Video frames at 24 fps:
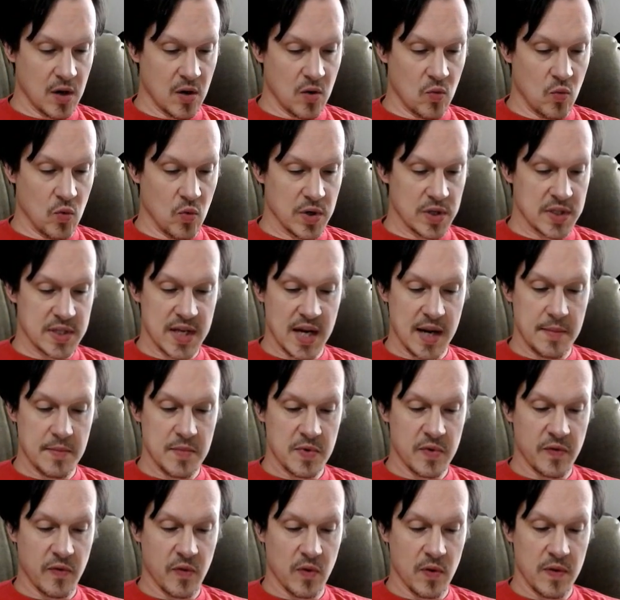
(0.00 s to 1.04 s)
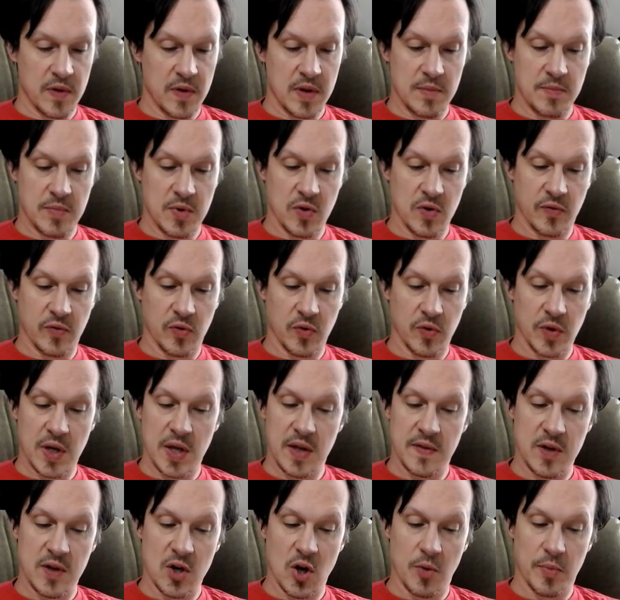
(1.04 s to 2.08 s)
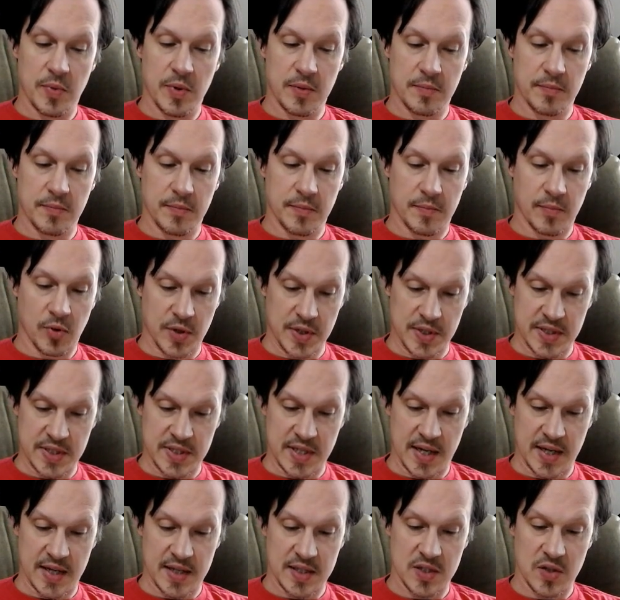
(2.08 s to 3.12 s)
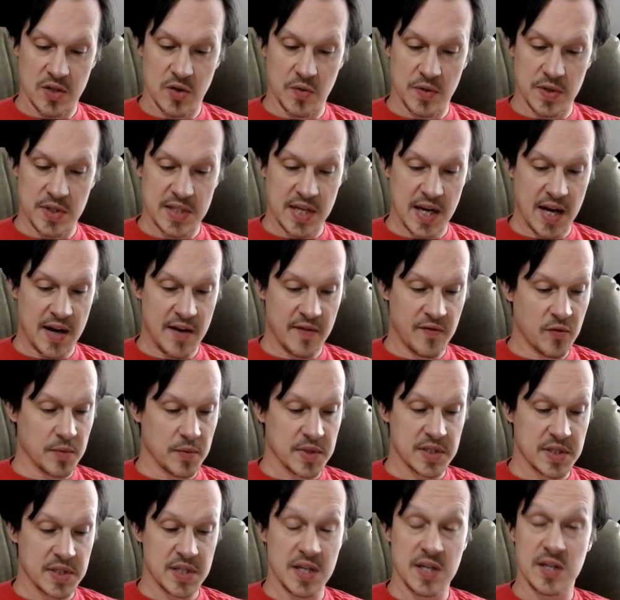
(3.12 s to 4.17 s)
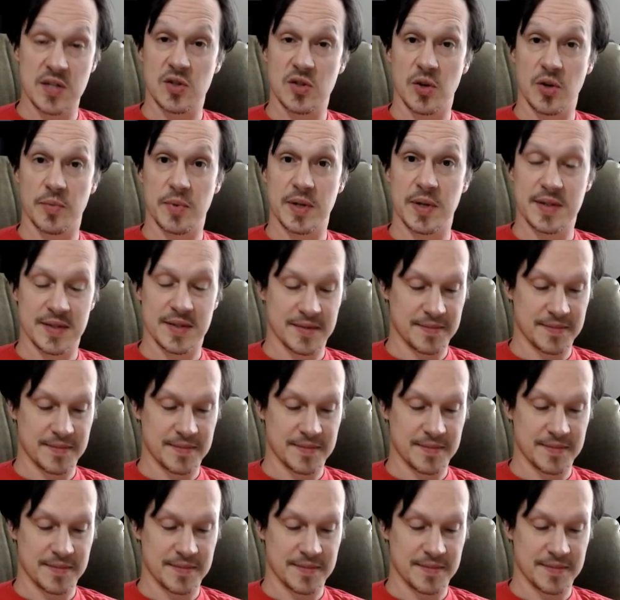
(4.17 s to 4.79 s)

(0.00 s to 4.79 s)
was named for the beautiful Ethiopian princess who was saved from a sea serpent.